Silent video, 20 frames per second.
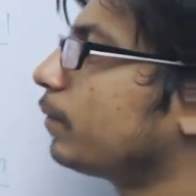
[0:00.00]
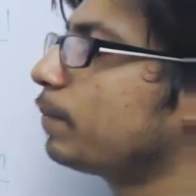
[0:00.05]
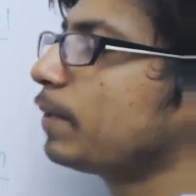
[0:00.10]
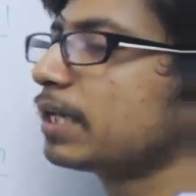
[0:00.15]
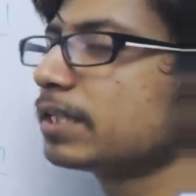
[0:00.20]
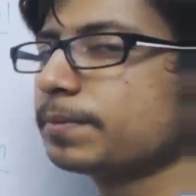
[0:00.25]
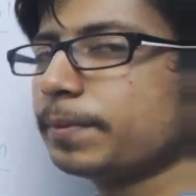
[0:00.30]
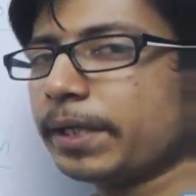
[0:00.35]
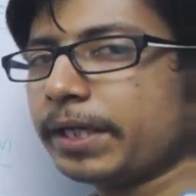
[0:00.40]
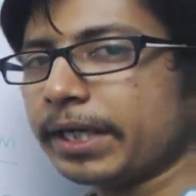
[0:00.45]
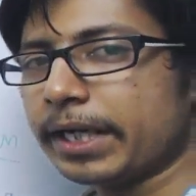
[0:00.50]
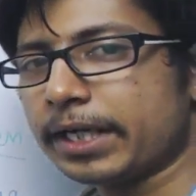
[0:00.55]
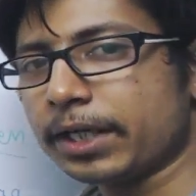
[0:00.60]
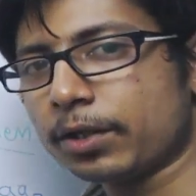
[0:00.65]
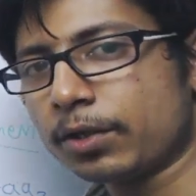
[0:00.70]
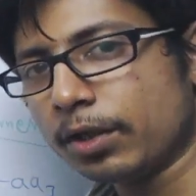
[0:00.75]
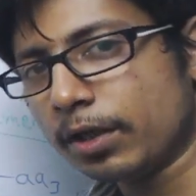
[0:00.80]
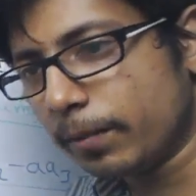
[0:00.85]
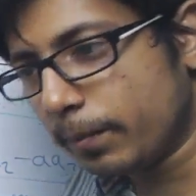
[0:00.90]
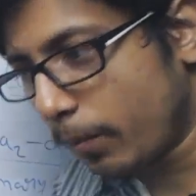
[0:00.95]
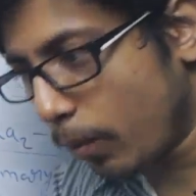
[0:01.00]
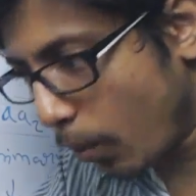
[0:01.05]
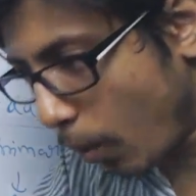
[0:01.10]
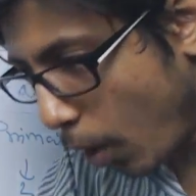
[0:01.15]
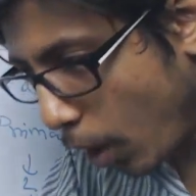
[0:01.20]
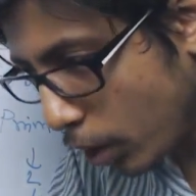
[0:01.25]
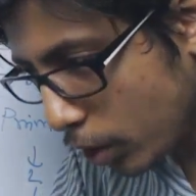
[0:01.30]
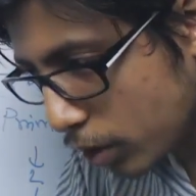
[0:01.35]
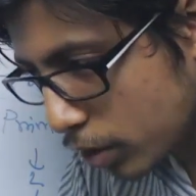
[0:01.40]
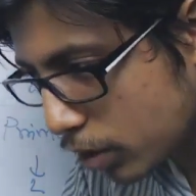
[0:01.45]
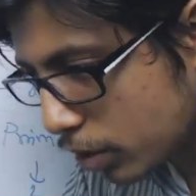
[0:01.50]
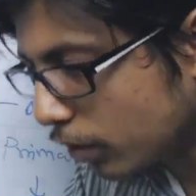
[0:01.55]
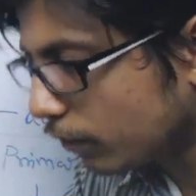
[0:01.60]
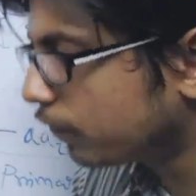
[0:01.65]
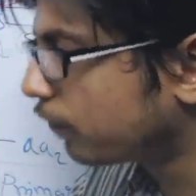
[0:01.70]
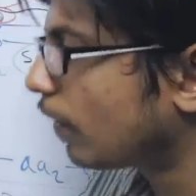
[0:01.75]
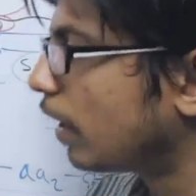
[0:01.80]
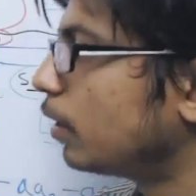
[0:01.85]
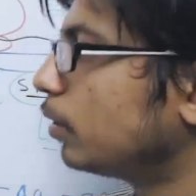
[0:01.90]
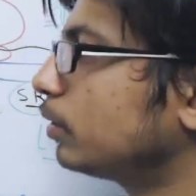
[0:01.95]
endoplasmic reticulum
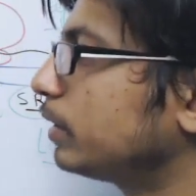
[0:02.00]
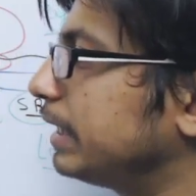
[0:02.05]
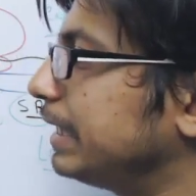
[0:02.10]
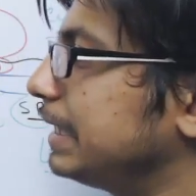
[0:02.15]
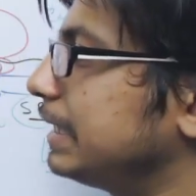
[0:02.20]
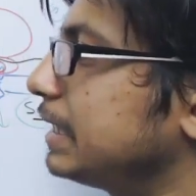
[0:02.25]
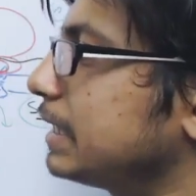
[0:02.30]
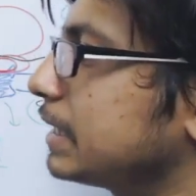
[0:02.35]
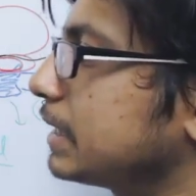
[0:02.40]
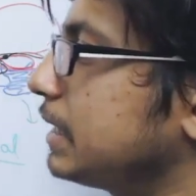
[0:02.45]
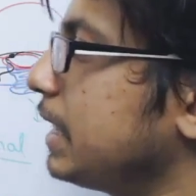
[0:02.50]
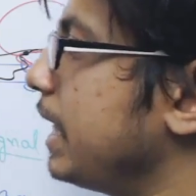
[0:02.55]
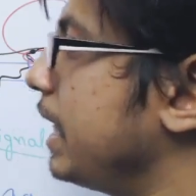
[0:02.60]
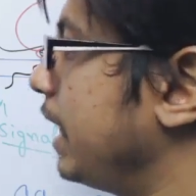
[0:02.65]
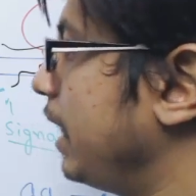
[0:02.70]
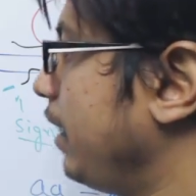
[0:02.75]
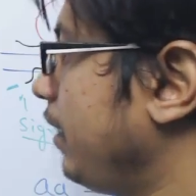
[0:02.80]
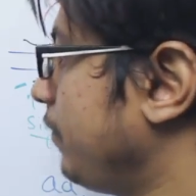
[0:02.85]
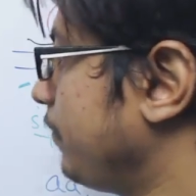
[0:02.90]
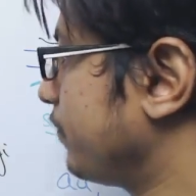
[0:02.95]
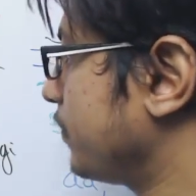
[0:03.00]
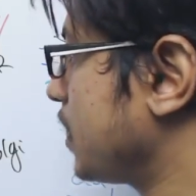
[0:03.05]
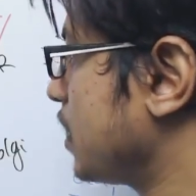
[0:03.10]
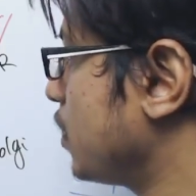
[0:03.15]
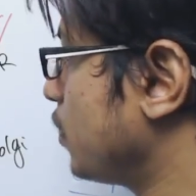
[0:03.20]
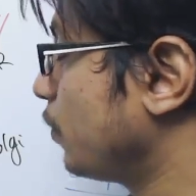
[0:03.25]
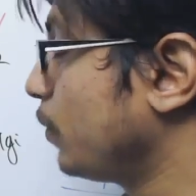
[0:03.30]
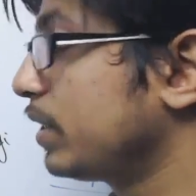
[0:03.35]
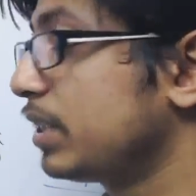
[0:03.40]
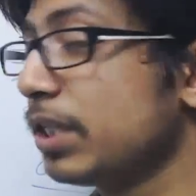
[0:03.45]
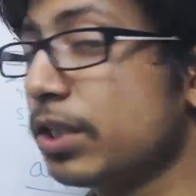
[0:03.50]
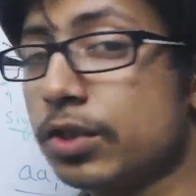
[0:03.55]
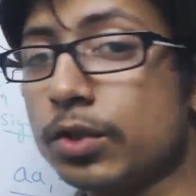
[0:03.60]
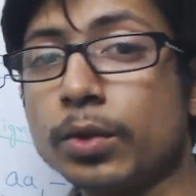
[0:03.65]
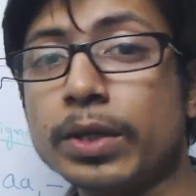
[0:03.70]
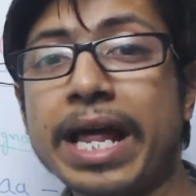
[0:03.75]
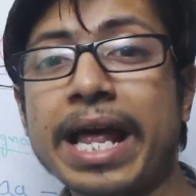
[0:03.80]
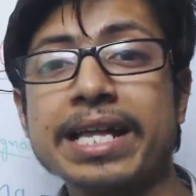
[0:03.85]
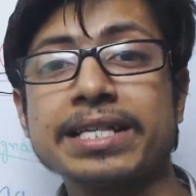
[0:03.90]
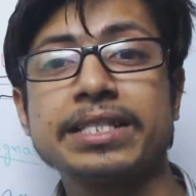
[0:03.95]
also found in the cell, which
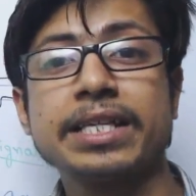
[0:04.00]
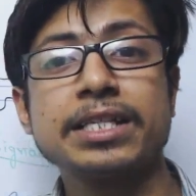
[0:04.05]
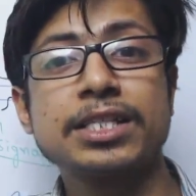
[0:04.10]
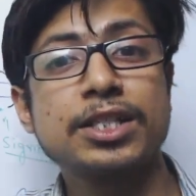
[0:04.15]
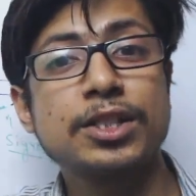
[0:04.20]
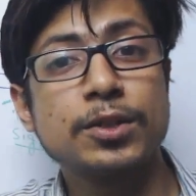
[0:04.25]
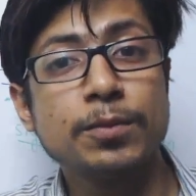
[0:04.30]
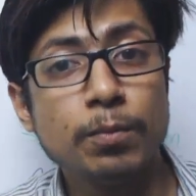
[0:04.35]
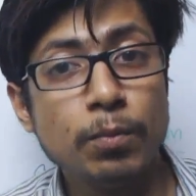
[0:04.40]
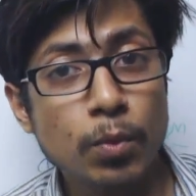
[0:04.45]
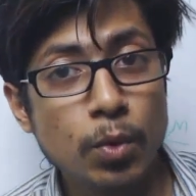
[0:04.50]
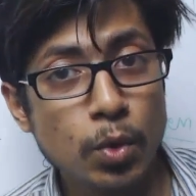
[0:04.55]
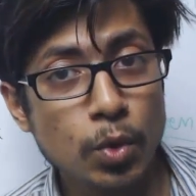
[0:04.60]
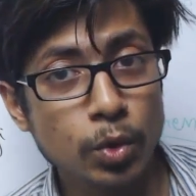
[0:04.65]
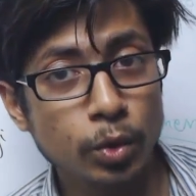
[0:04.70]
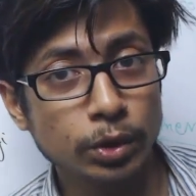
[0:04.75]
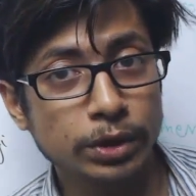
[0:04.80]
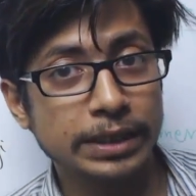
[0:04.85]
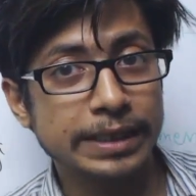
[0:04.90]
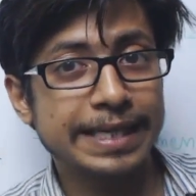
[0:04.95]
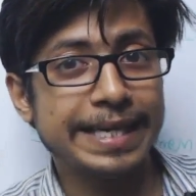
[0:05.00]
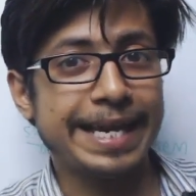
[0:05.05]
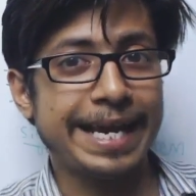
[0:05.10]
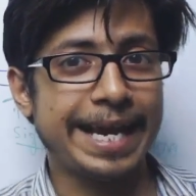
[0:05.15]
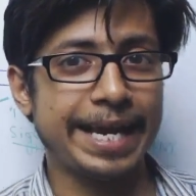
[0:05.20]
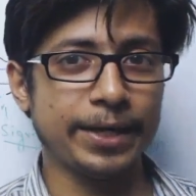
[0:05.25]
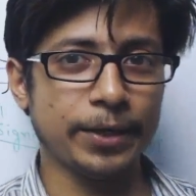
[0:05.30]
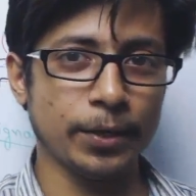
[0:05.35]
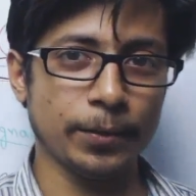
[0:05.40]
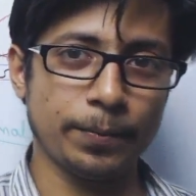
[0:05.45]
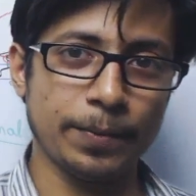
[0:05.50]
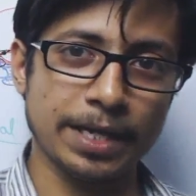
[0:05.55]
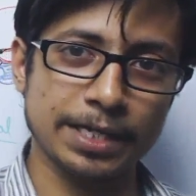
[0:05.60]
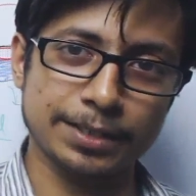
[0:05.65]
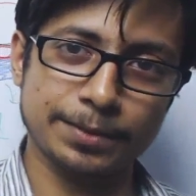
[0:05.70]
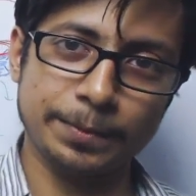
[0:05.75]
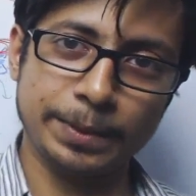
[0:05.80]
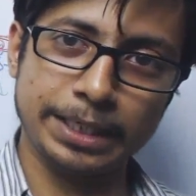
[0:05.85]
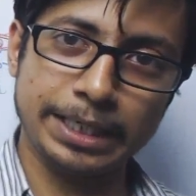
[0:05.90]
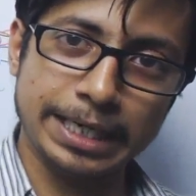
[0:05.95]
is known as smooth
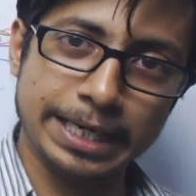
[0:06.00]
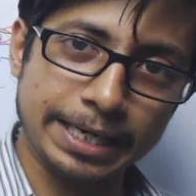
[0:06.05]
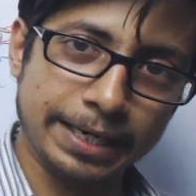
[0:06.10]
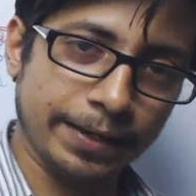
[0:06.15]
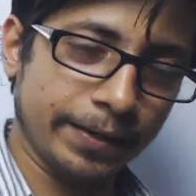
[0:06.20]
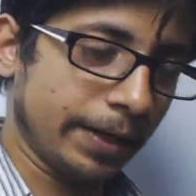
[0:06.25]
endoplasmic